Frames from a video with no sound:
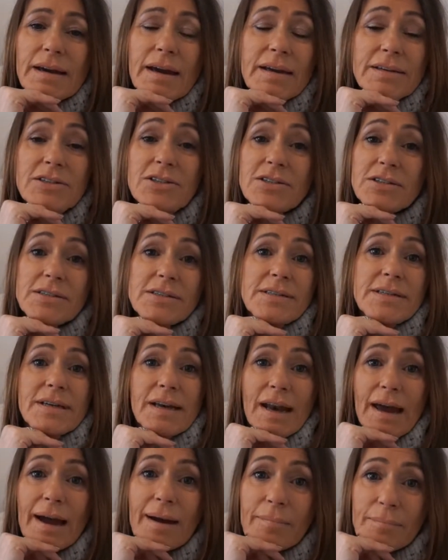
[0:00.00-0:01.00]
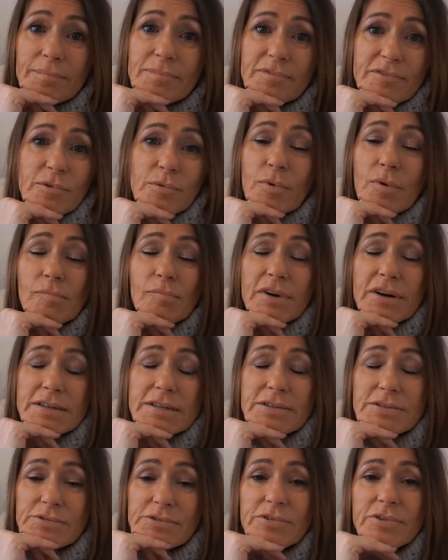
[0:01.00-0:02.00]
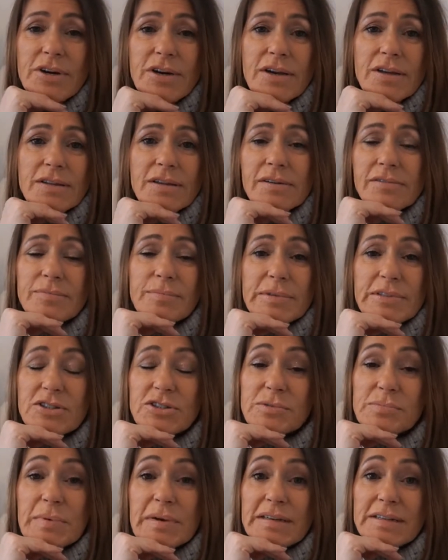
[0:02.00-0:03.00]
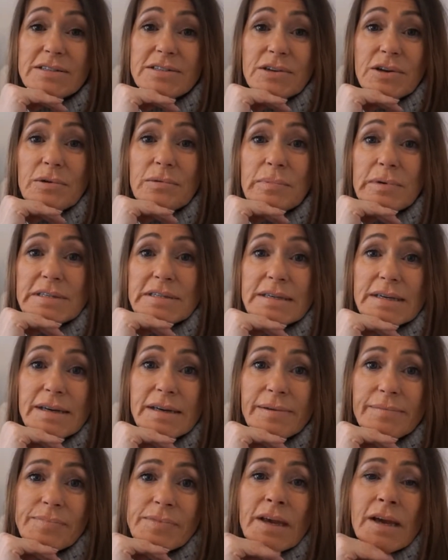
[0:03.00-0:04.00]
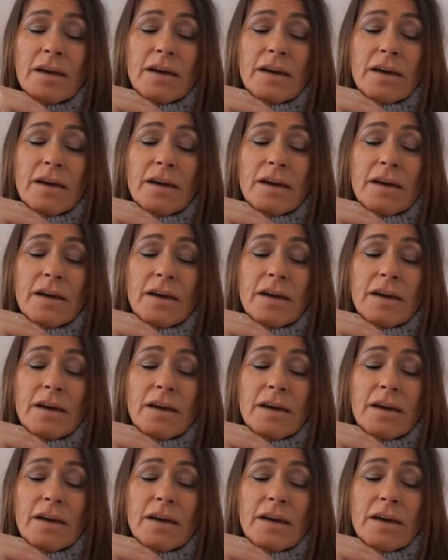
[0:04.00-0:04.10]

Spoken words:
it just didn't happen for one reason or another. I've just been so busy.